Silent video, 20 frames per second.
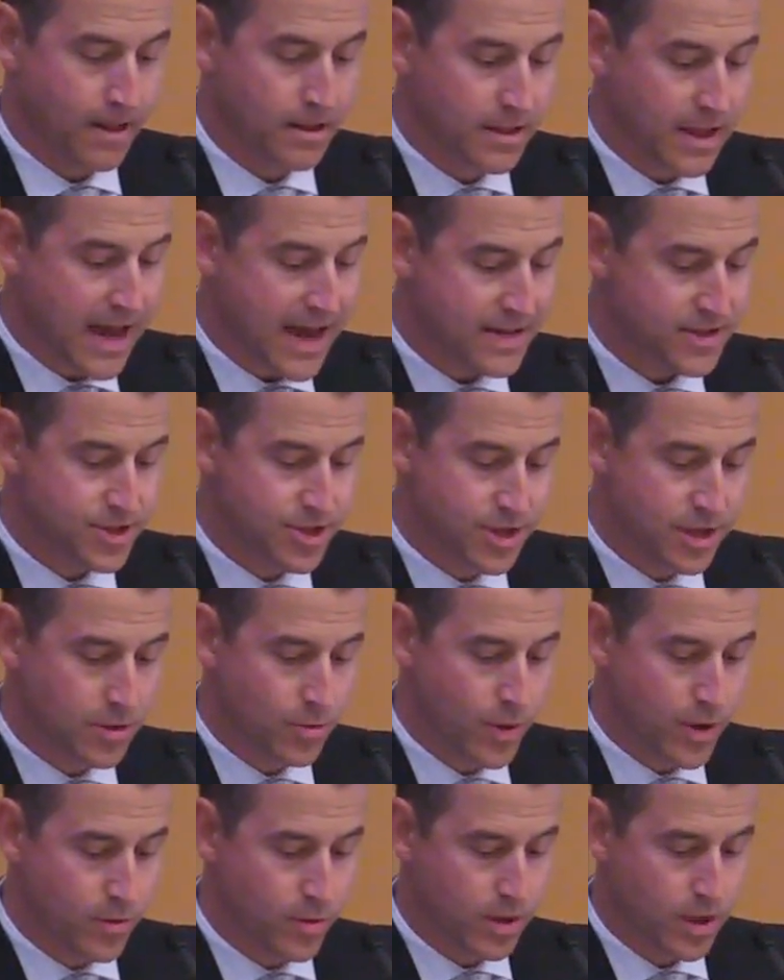Last year,
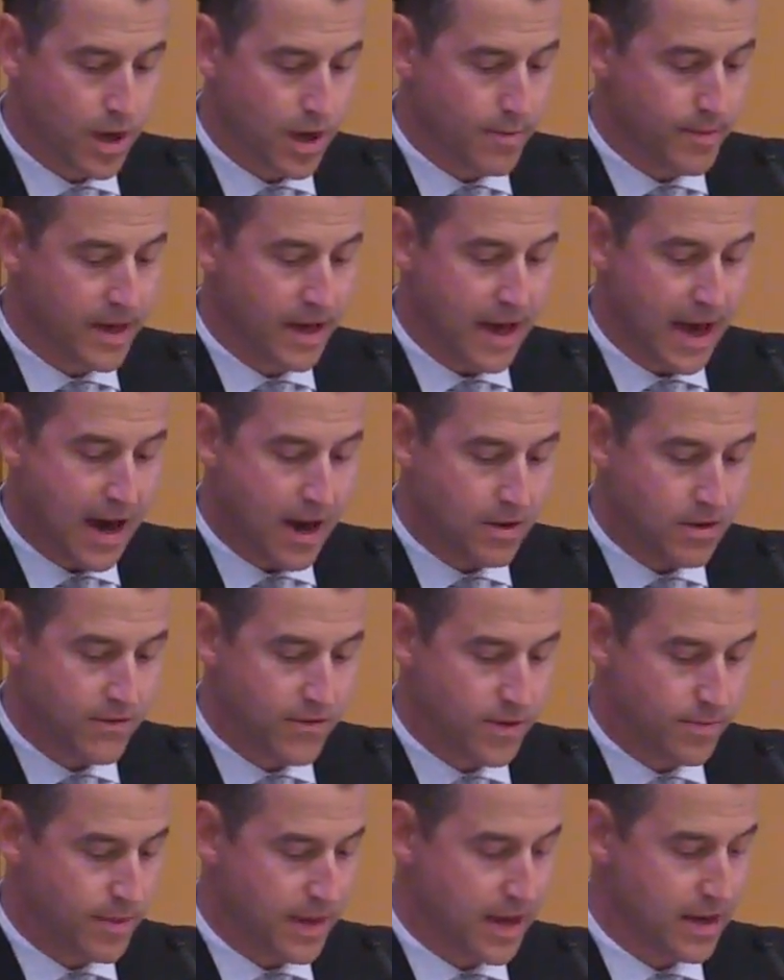we were coming out of
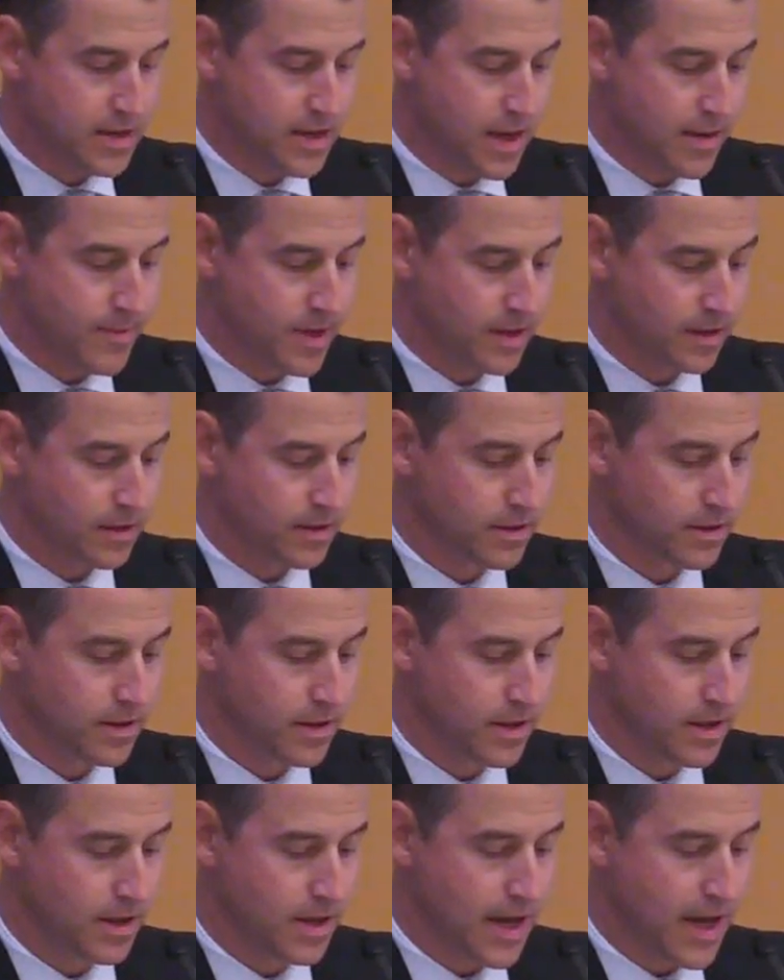the pandemic
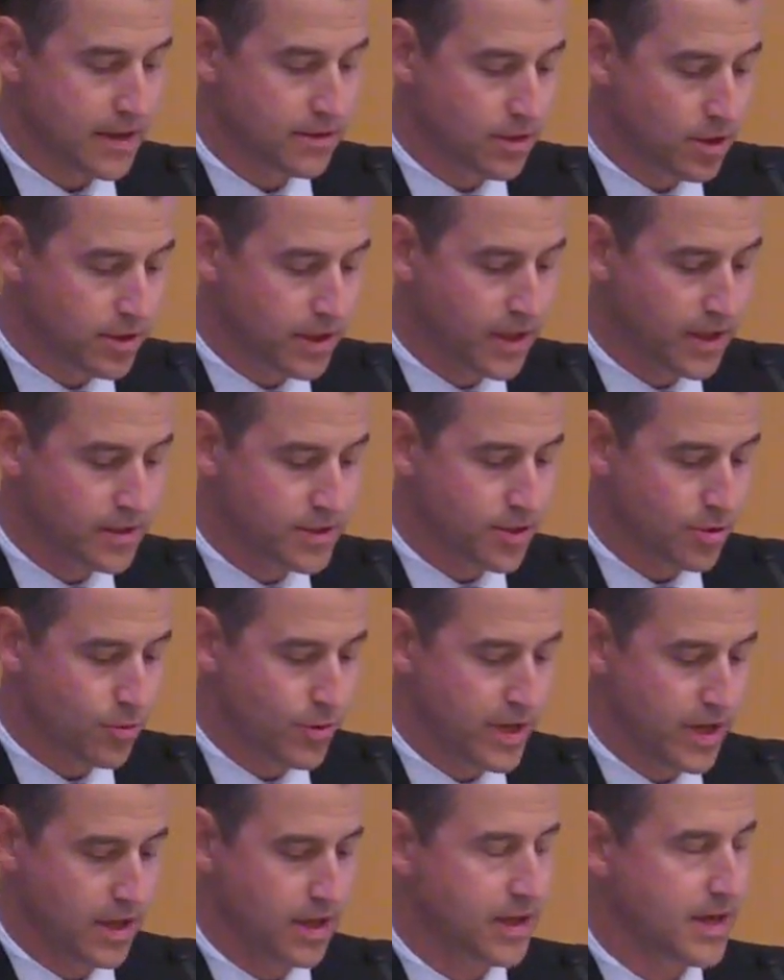and looking to
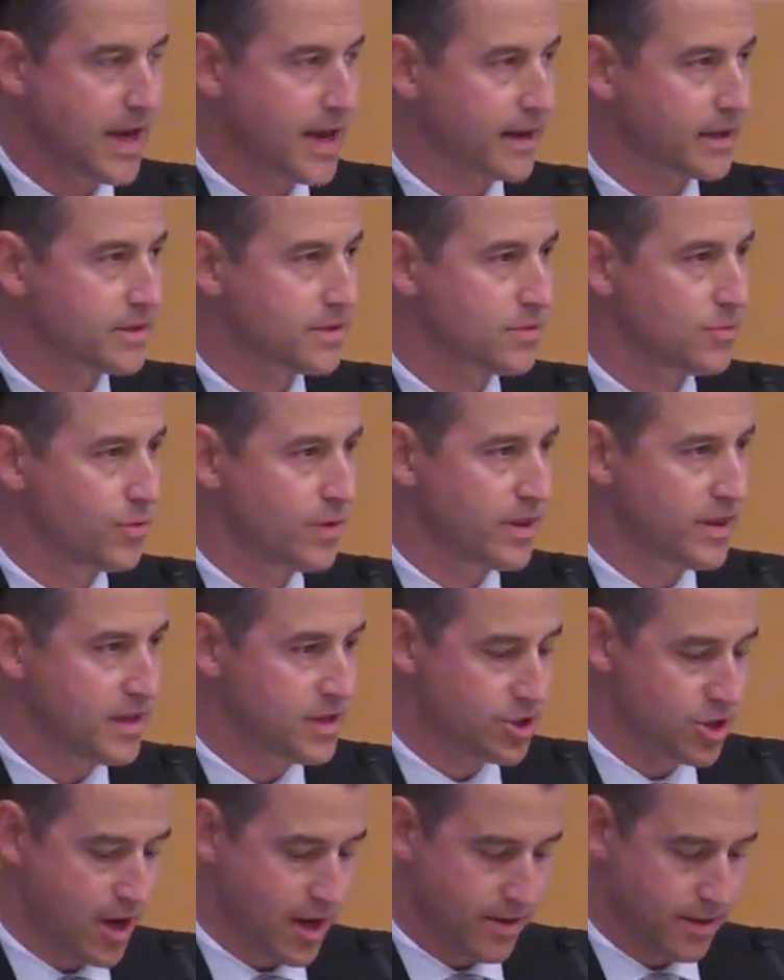reconnect with
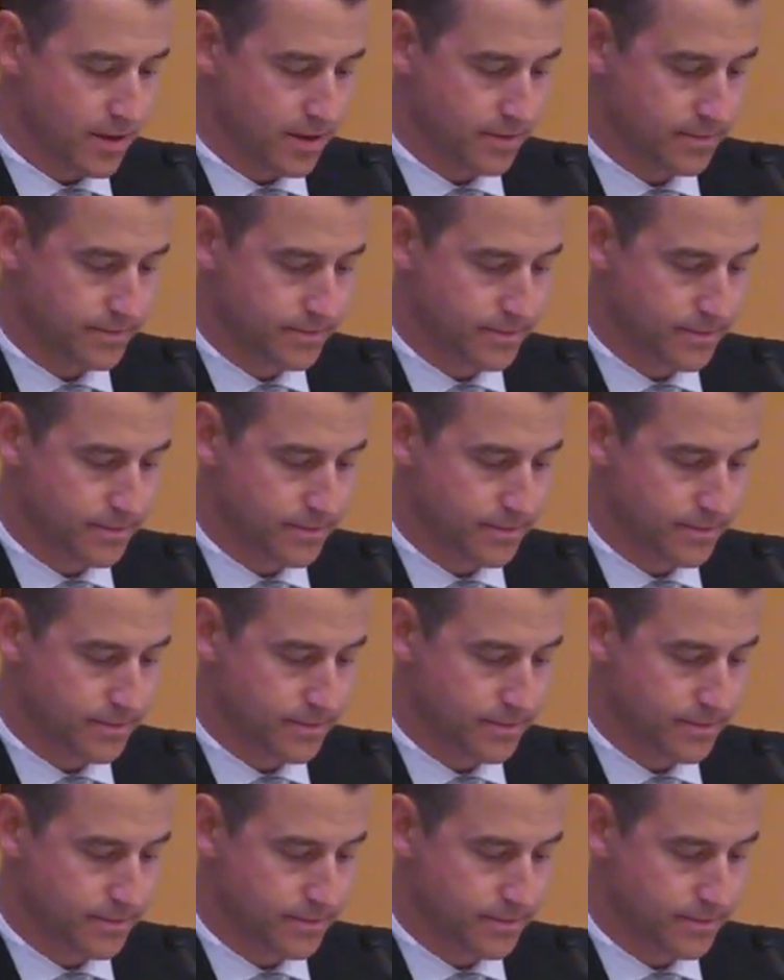each other.